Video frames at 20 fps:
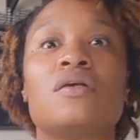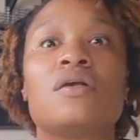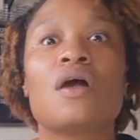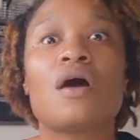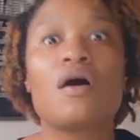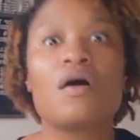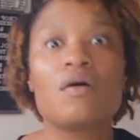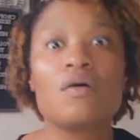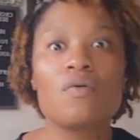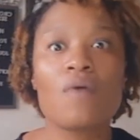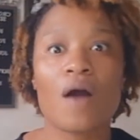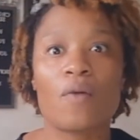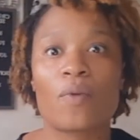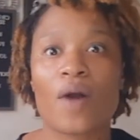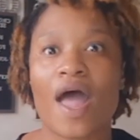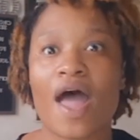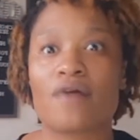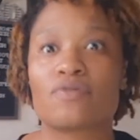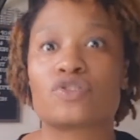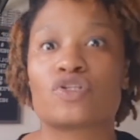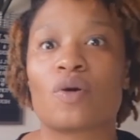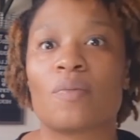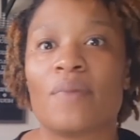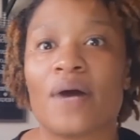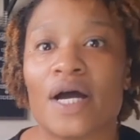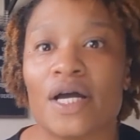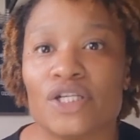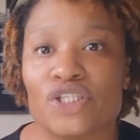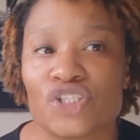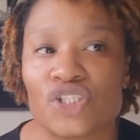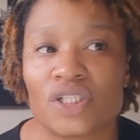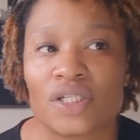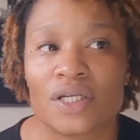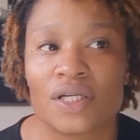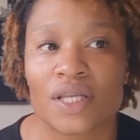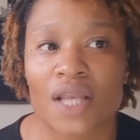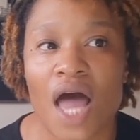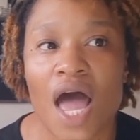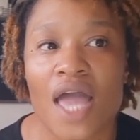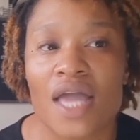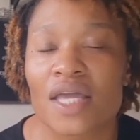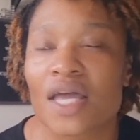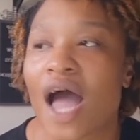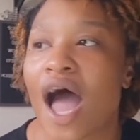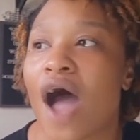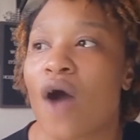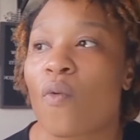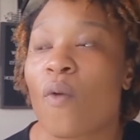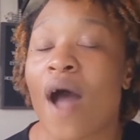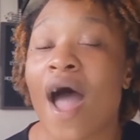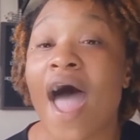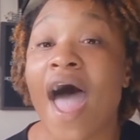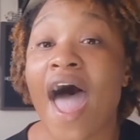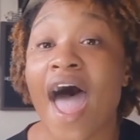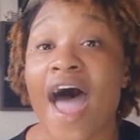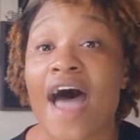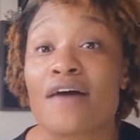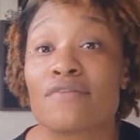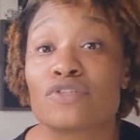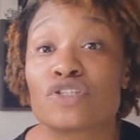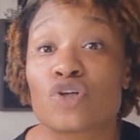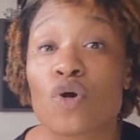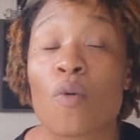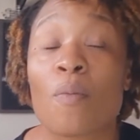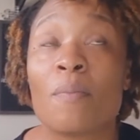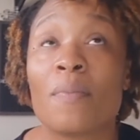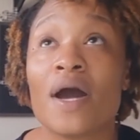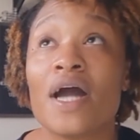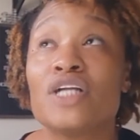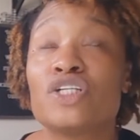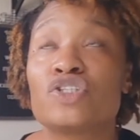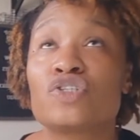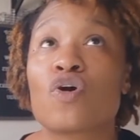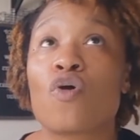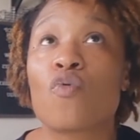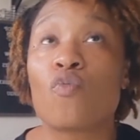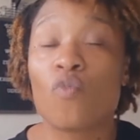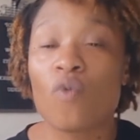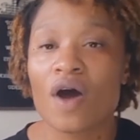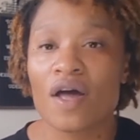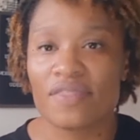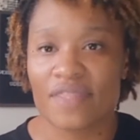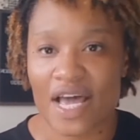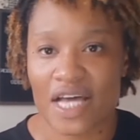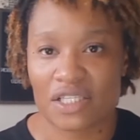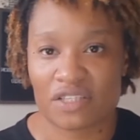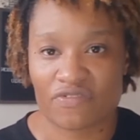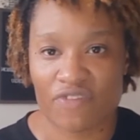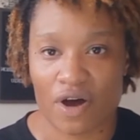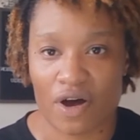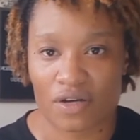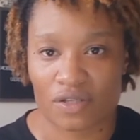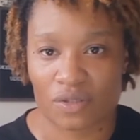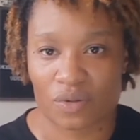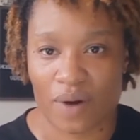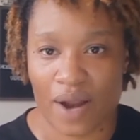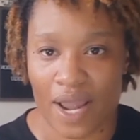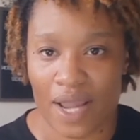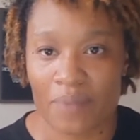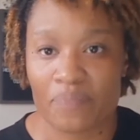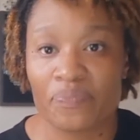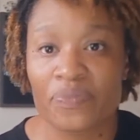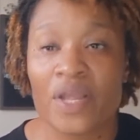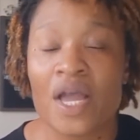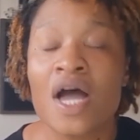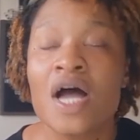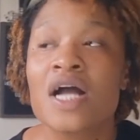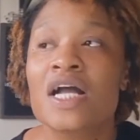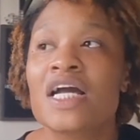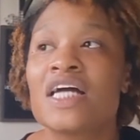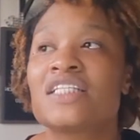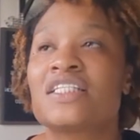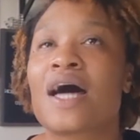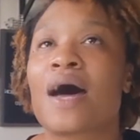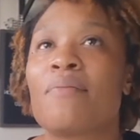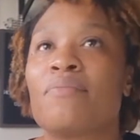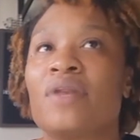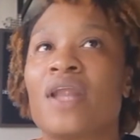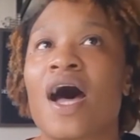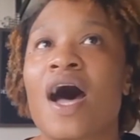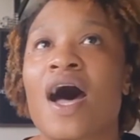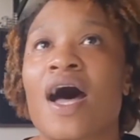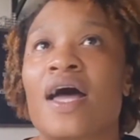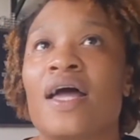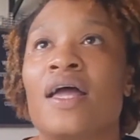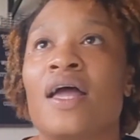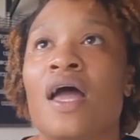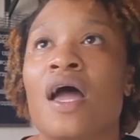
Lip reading: oh, I would have so much. Like, I would have so much. So one, that's false, right? Because I'm not